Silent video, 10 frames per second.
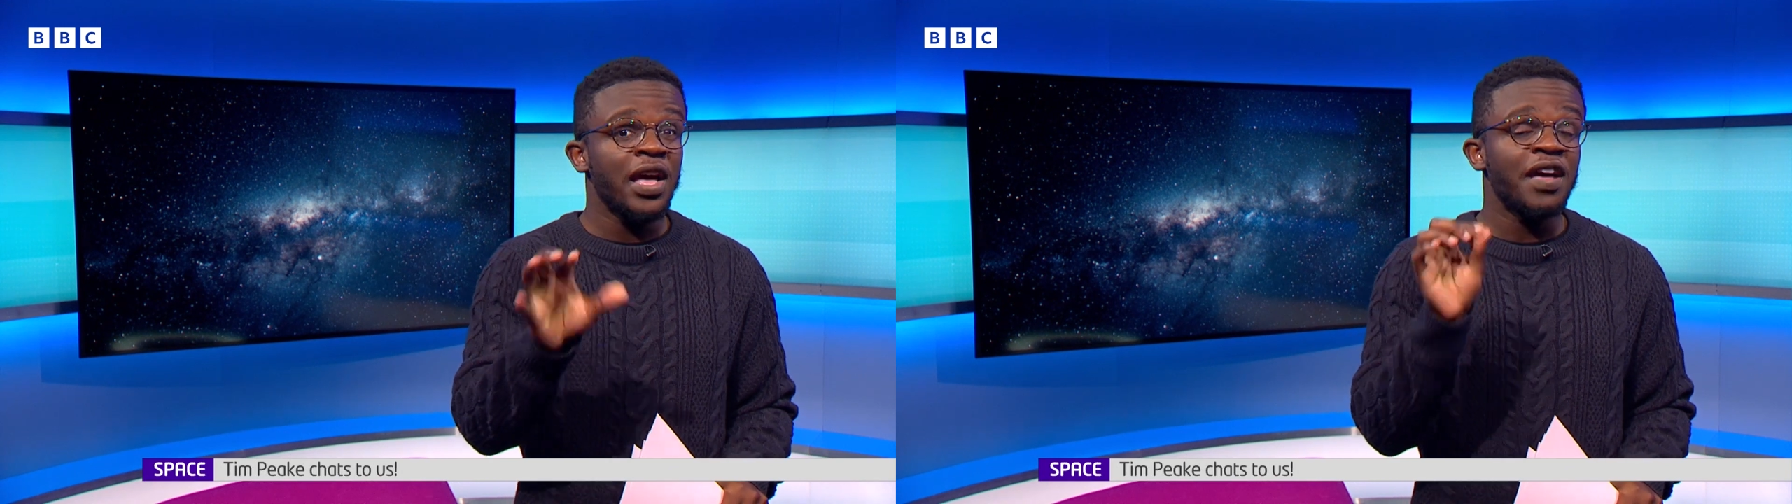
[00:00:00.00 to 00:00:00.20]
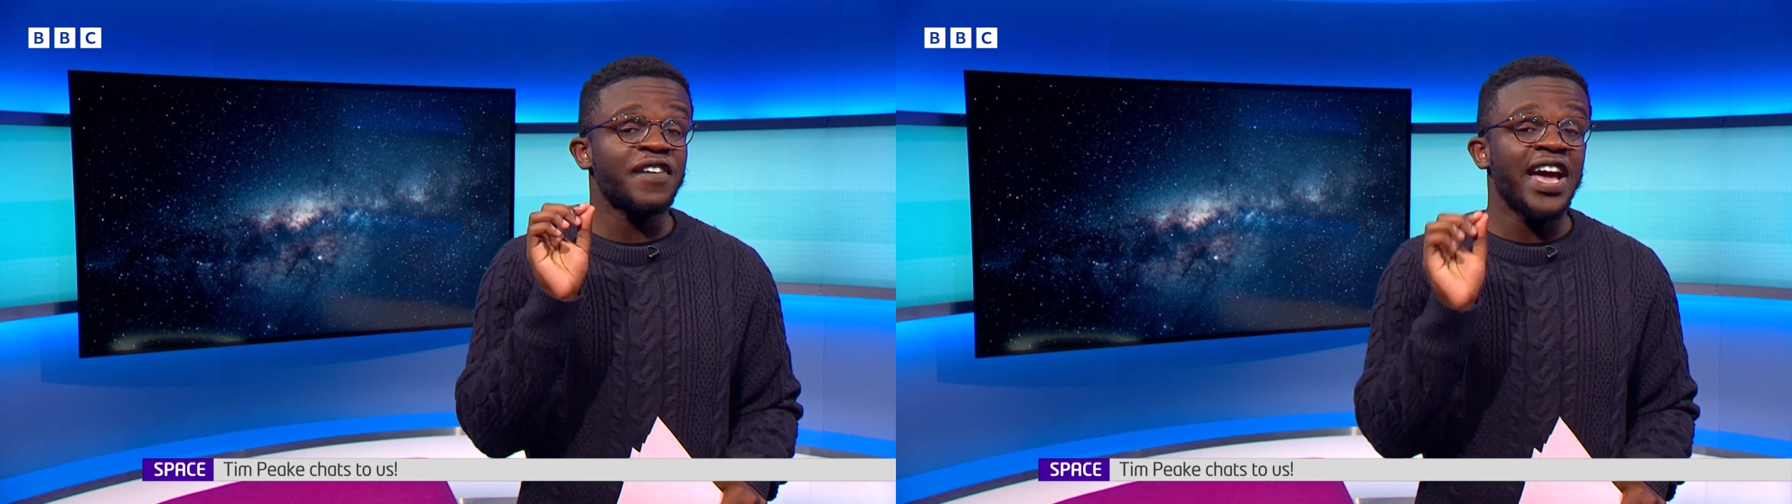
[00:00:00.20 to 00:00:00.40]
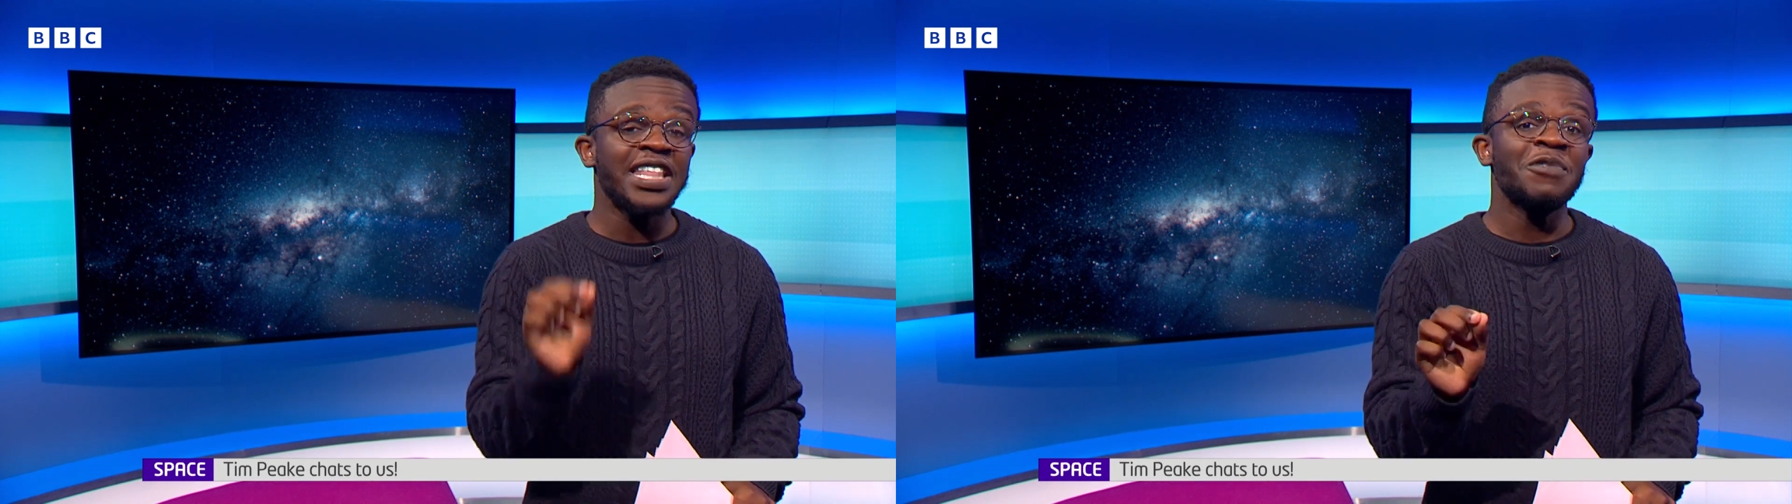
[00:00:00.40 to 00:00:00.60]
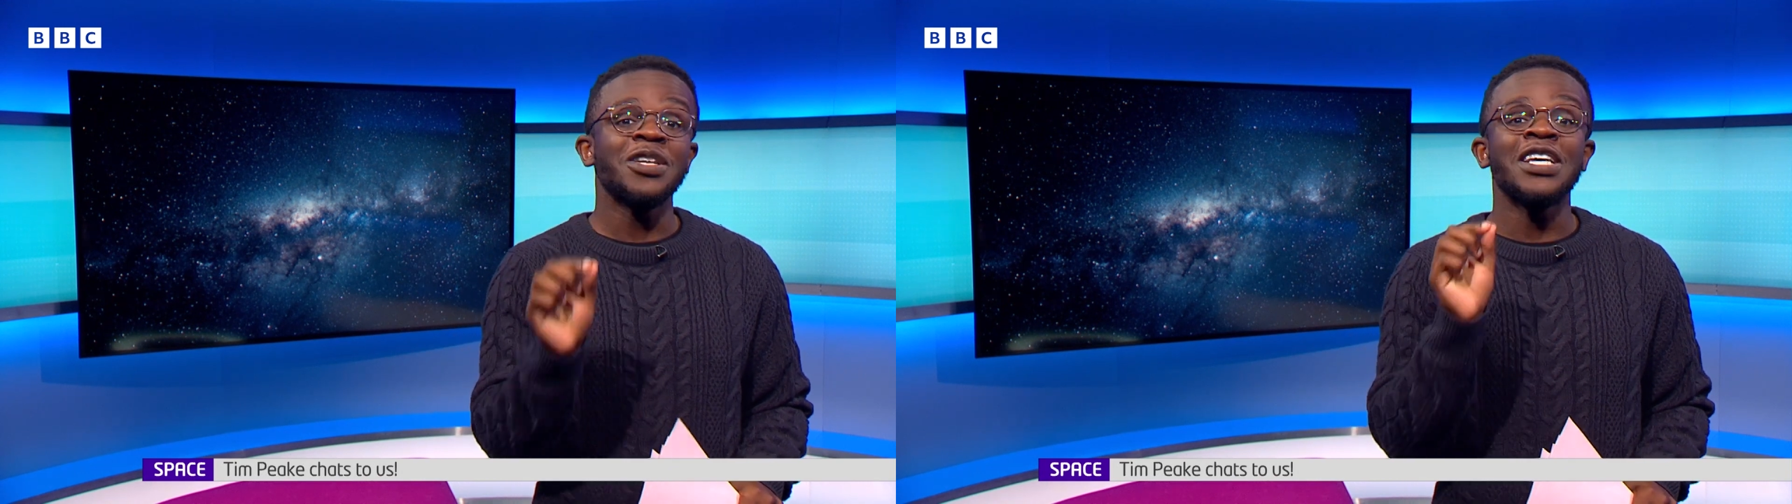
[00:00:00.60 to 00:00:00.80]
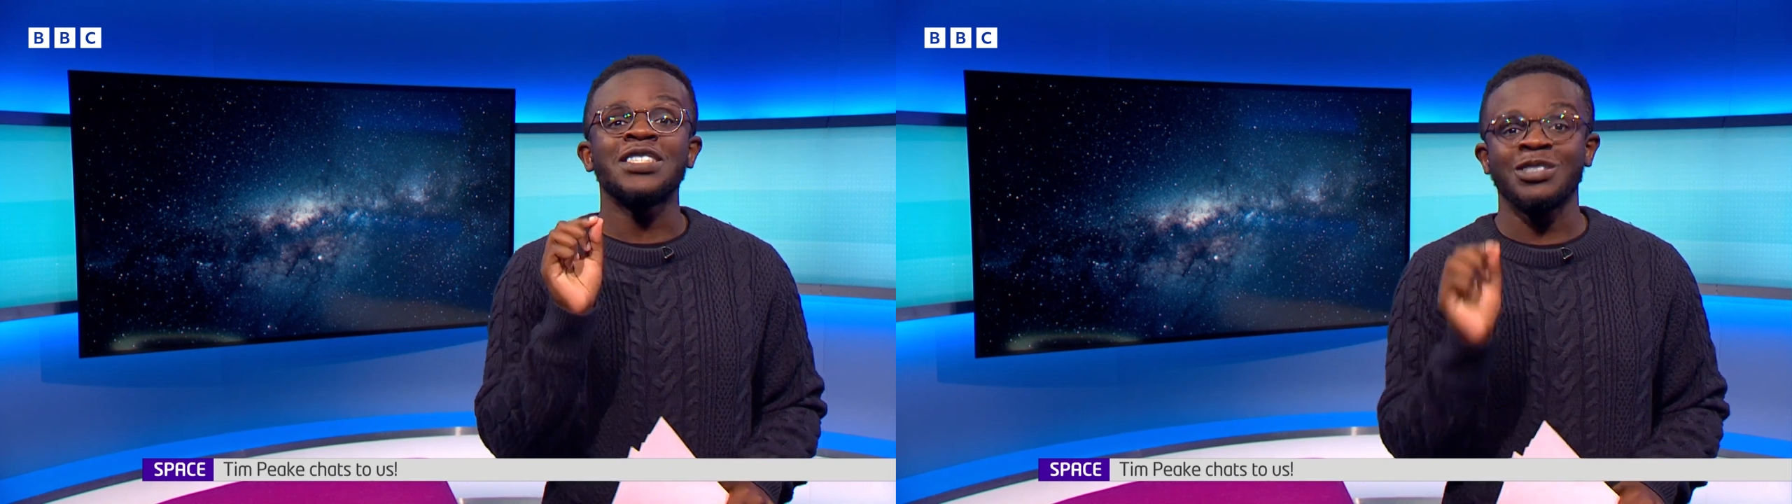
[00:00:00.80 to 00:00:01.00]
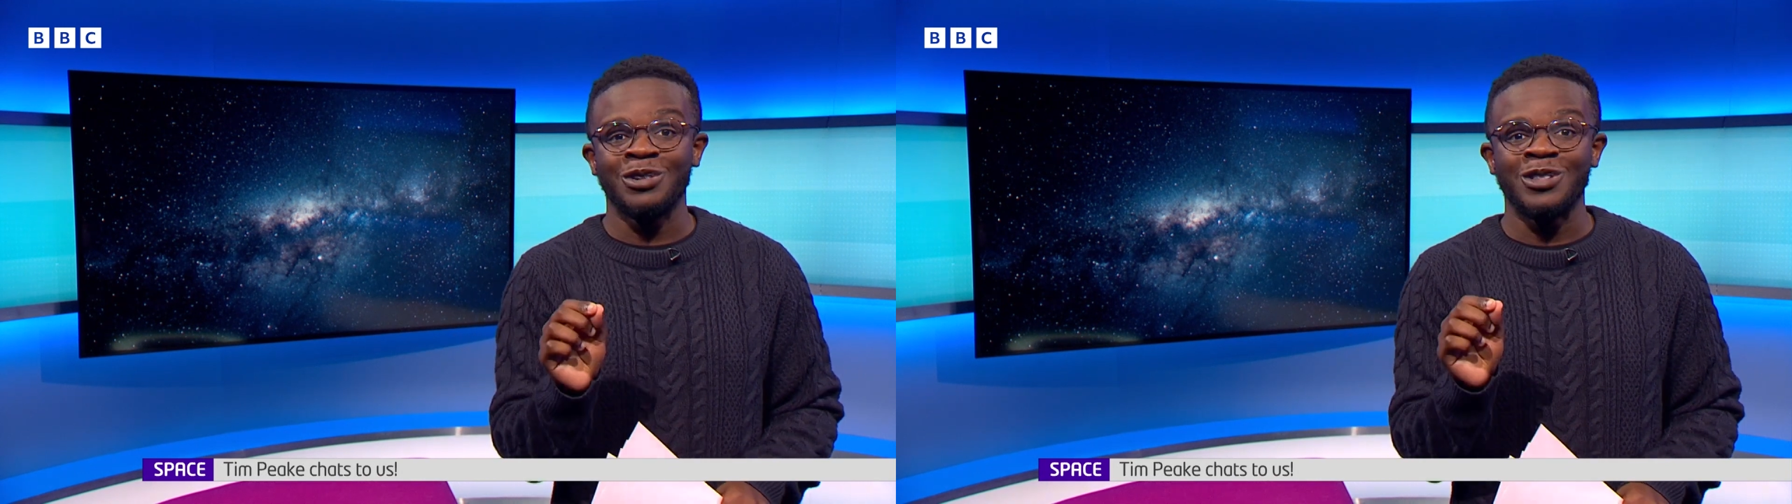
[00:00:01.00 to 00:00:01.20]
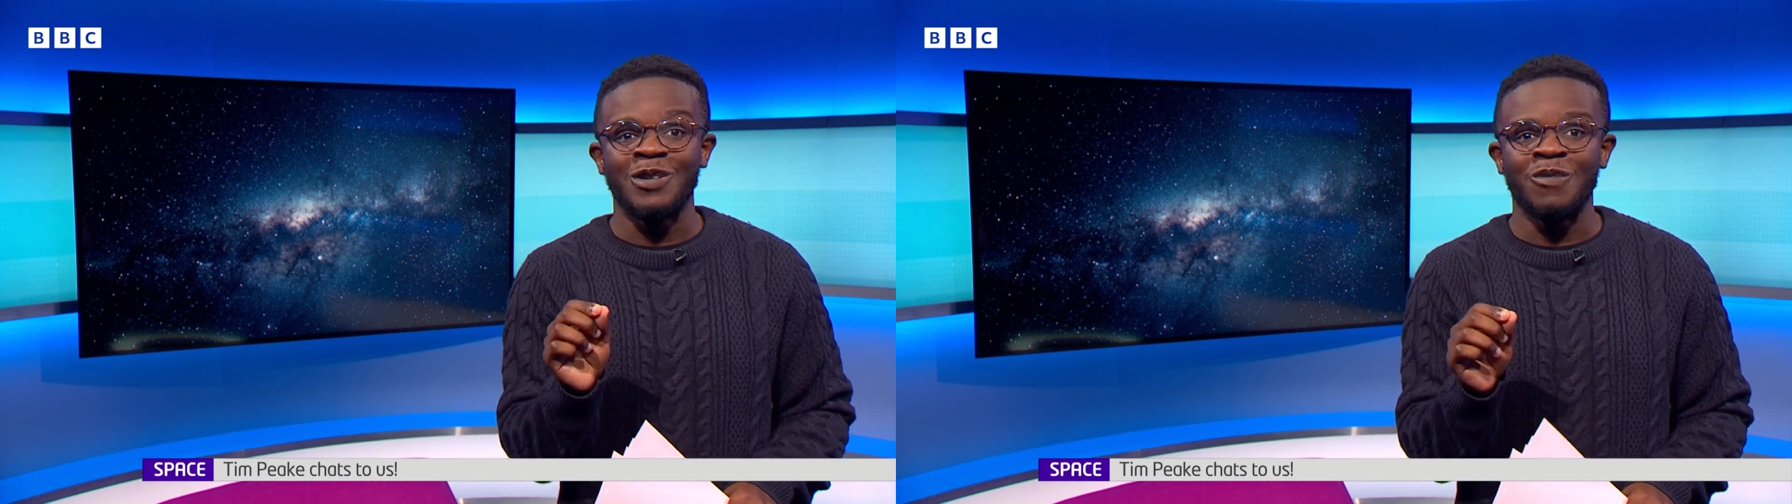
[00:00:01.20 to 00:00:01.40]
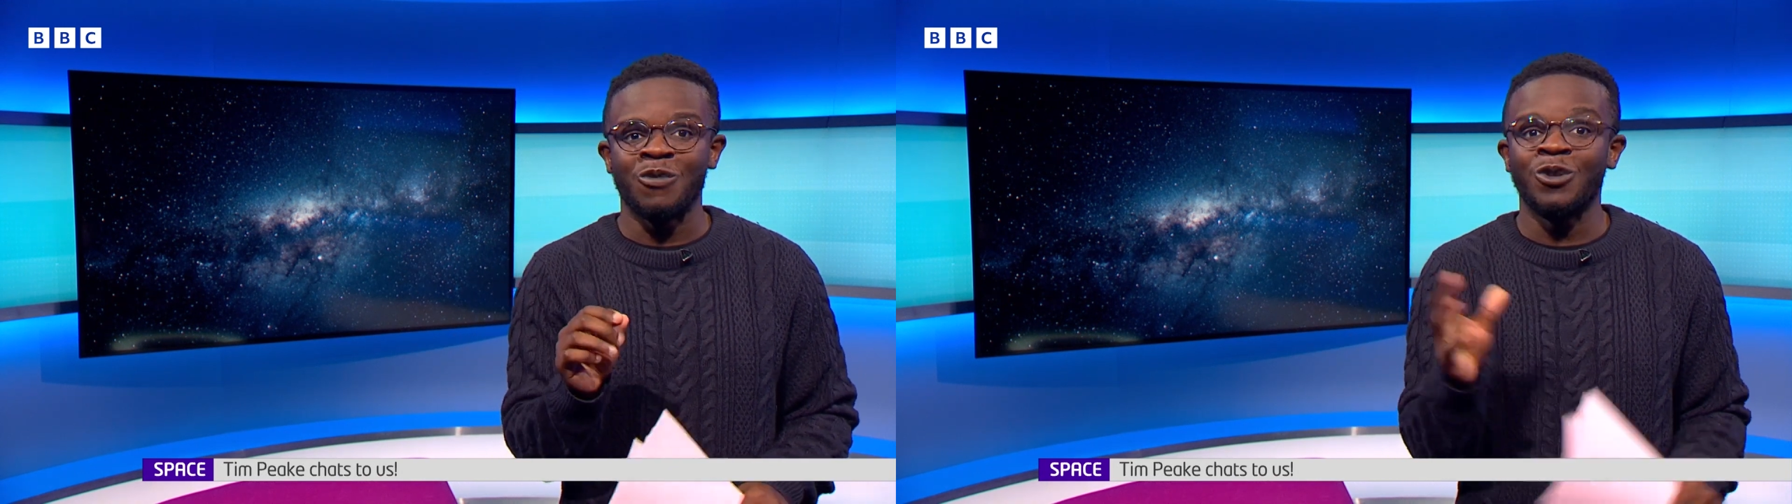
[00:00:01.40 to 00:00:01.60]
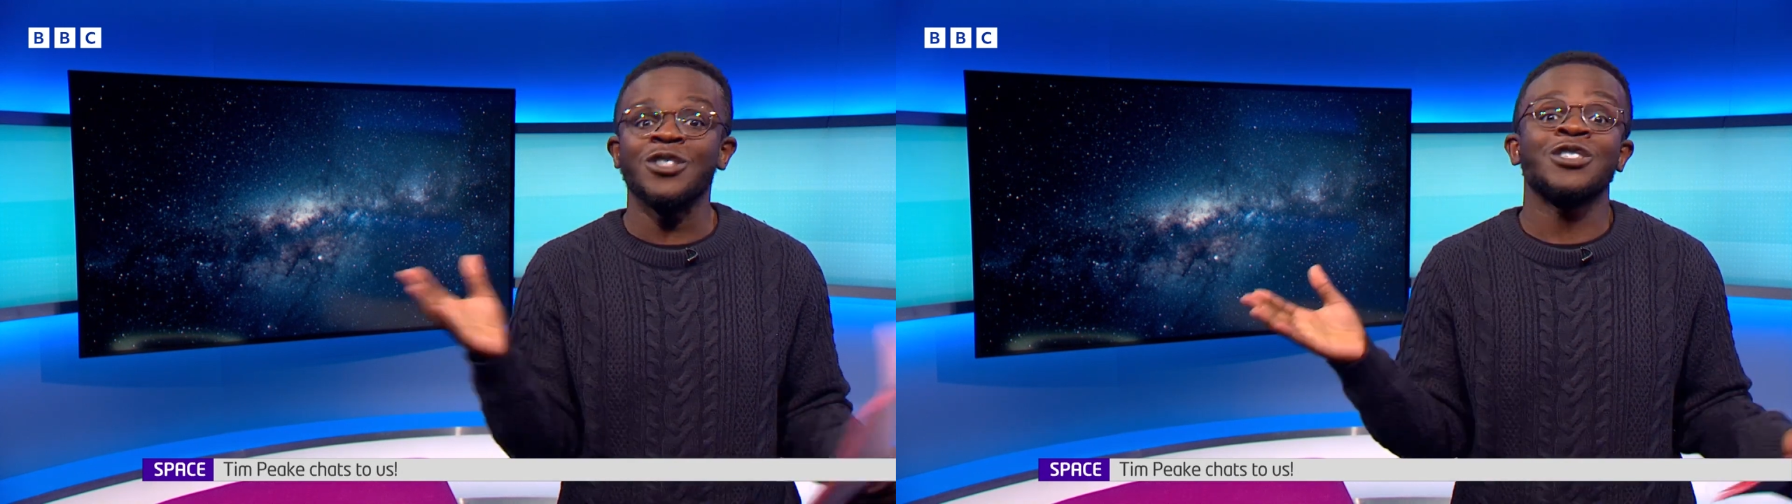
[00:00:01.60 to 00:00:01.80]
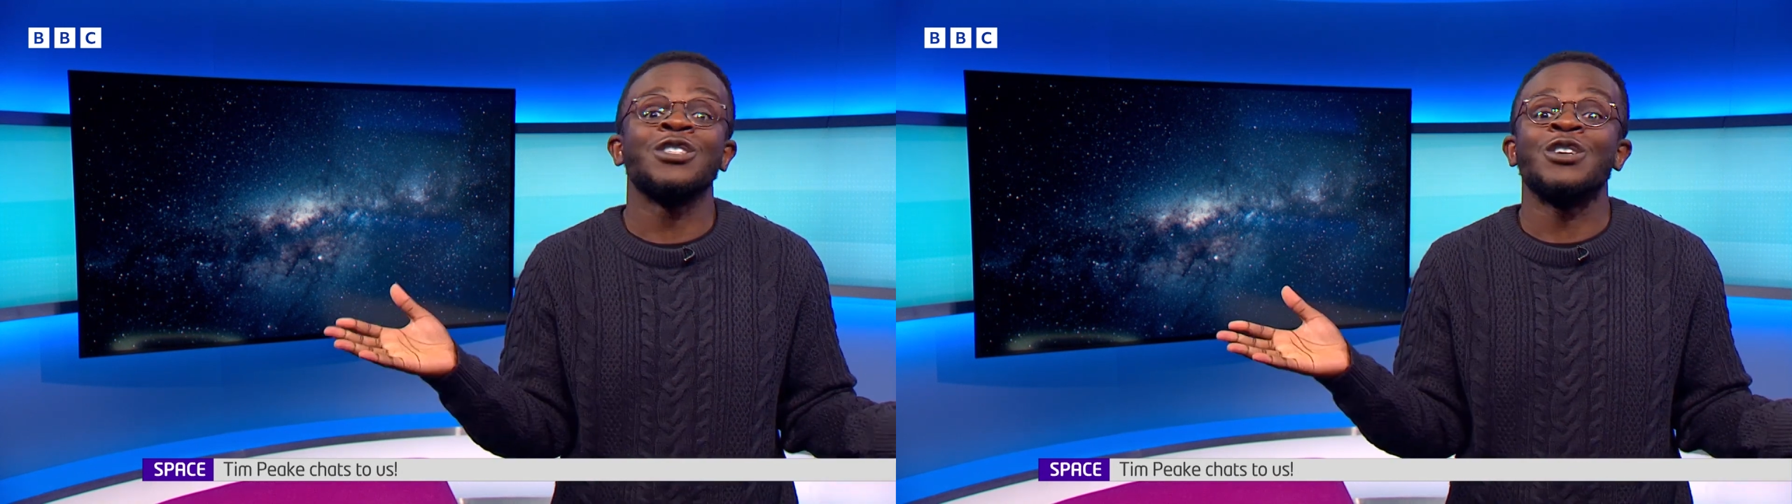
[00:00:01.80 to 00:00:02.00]
if anyone has taught them
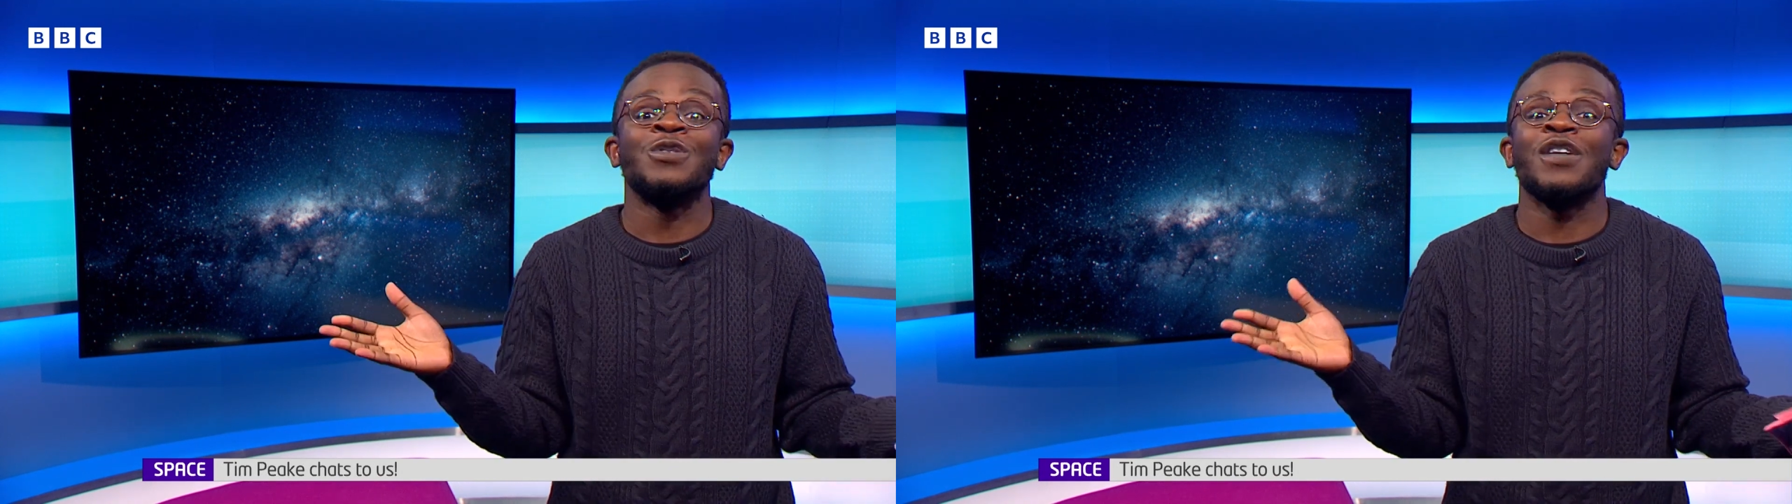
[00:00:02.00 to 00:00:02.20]
what to do